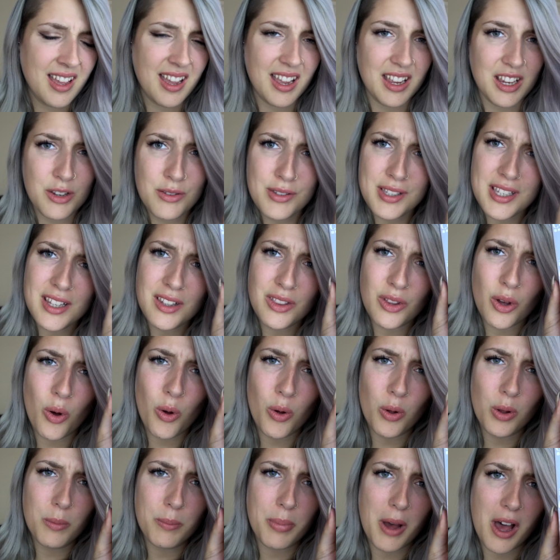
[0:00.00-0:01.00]
I use like the
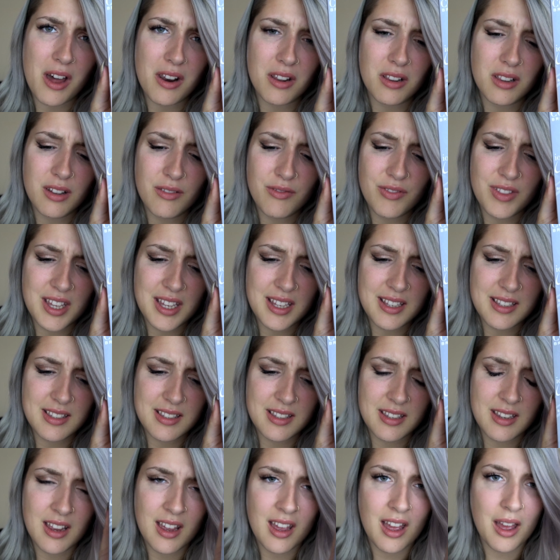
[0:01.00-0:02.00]
whole bottle of
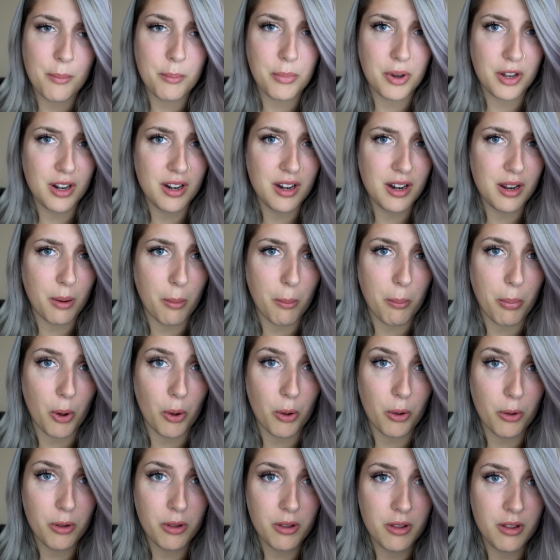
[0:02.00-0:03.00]
this, put it in a
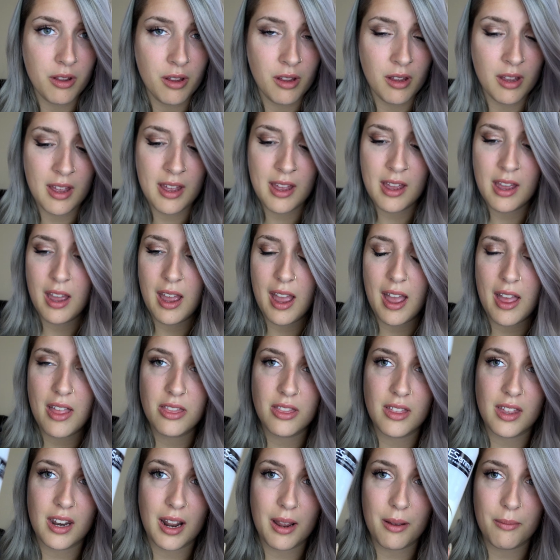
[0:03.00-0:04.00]
bowl,
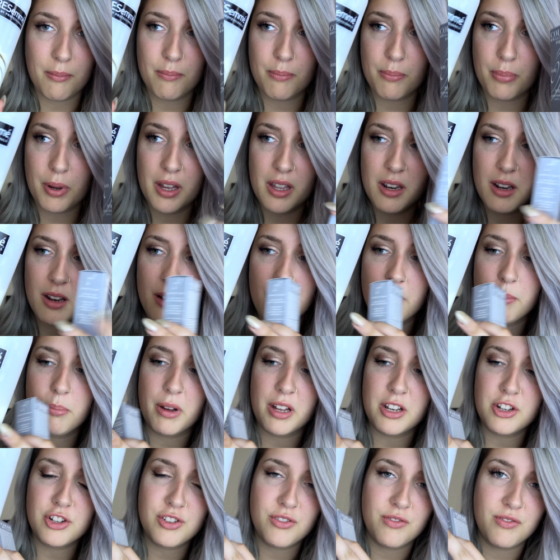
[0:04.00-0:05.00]
and then I put a
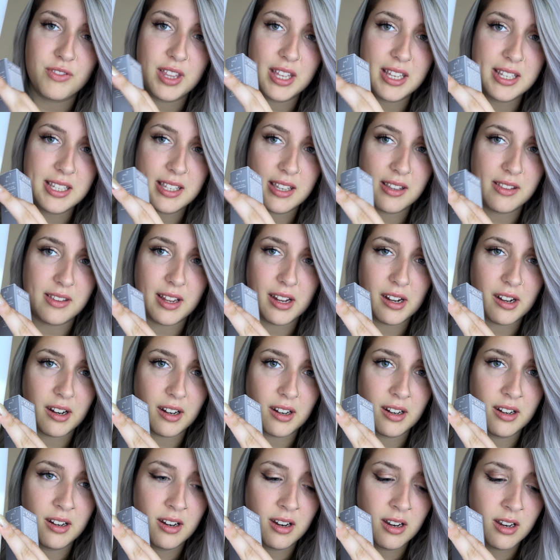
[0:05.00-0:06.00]
bunch of this in
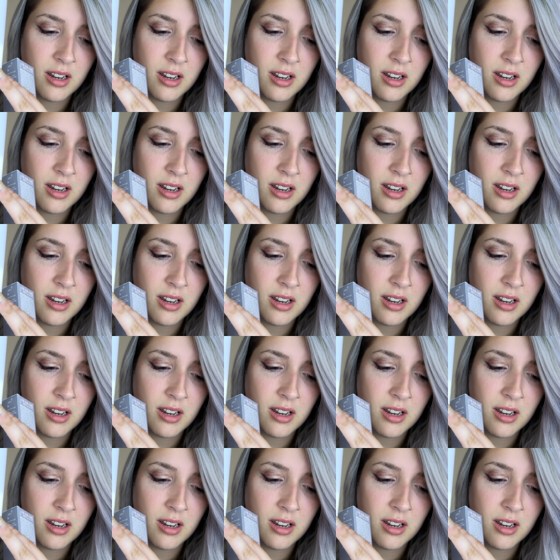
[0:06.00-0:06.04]
there,